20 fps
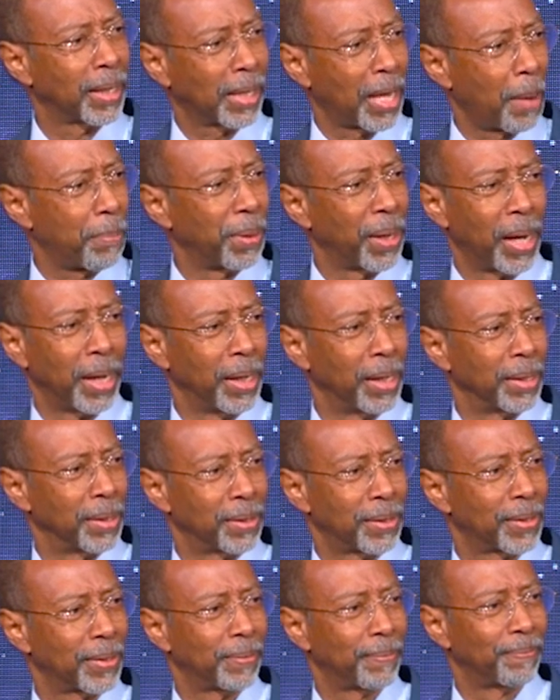Clap your hands.
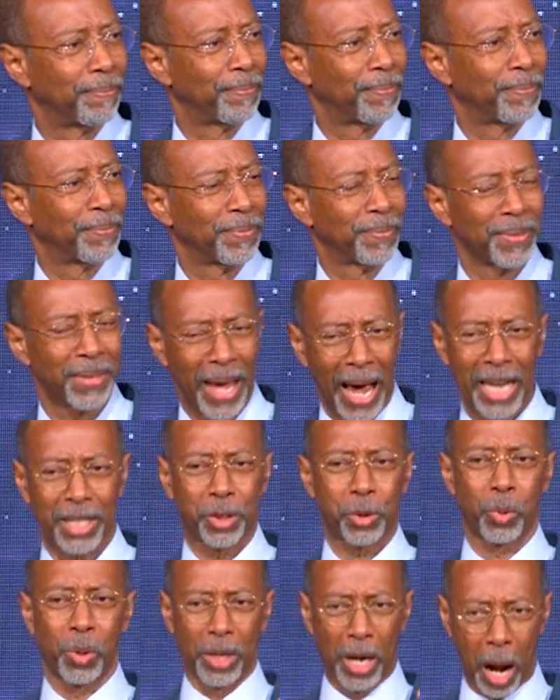
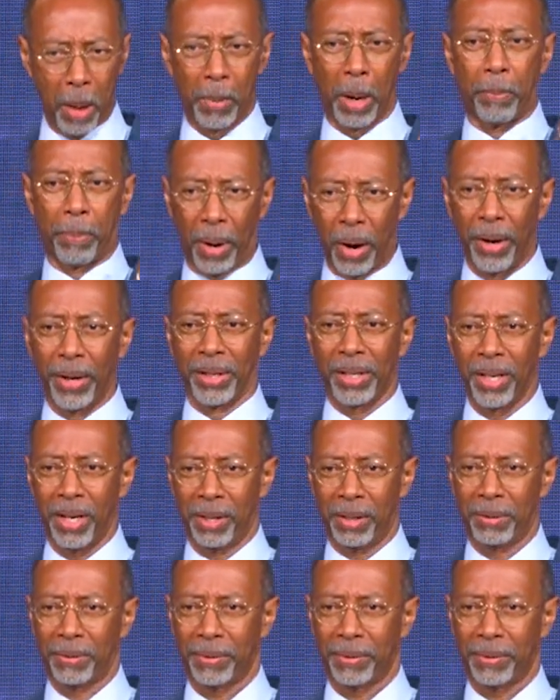That's what I'm a part of.